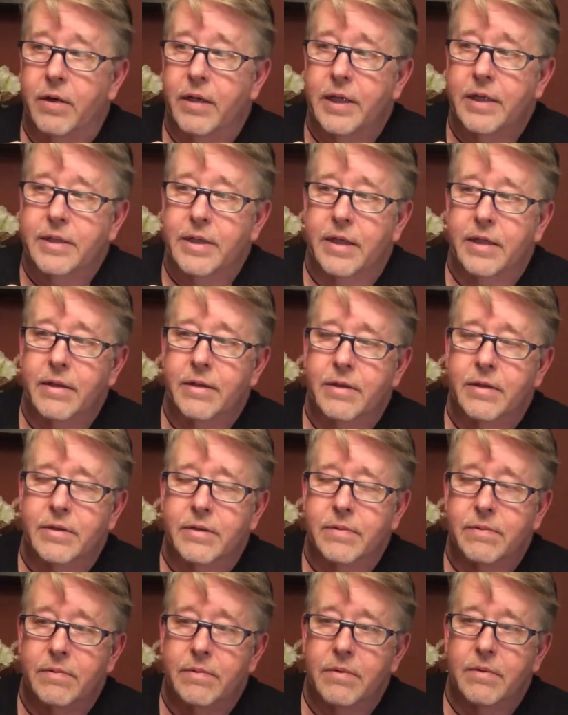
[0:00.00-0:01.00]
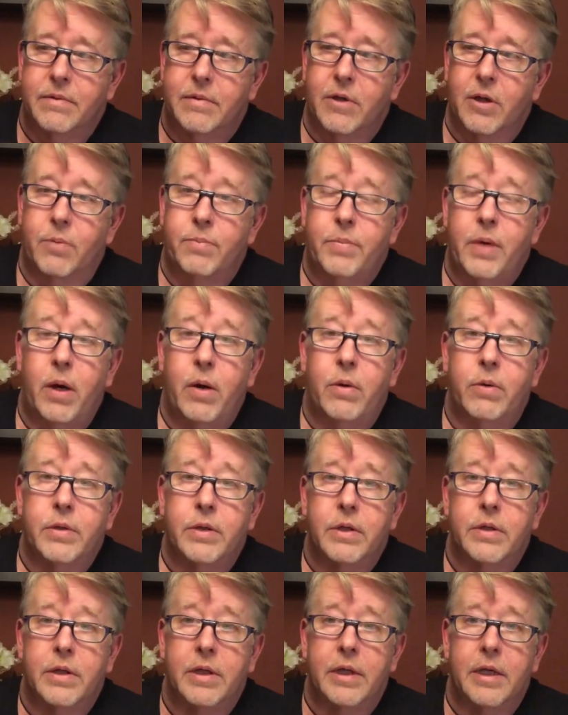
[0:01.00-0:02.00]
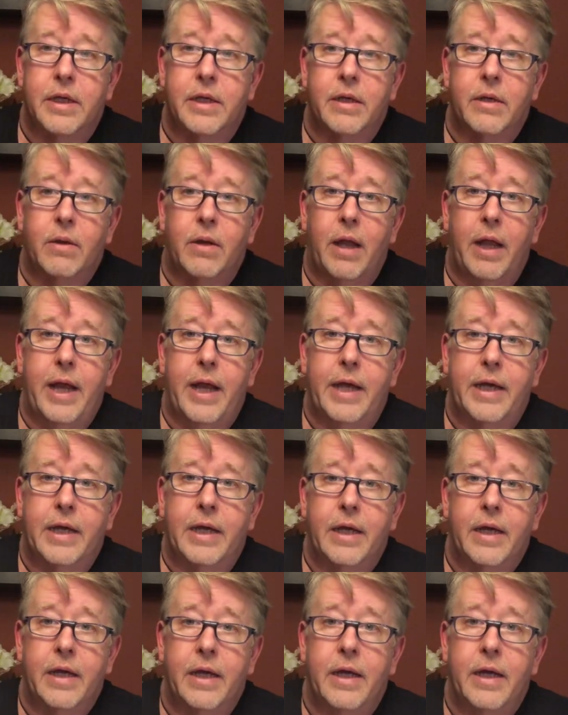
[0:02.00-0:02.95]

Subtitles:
He's in a little boat in the lake,